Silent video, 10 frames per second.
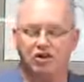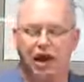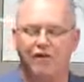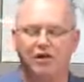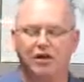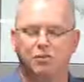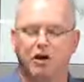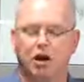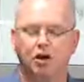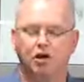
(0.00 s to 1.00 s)
savings
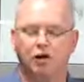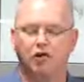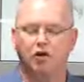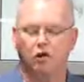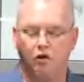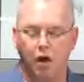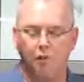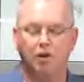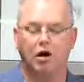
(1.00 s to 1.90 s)
because of corrupt,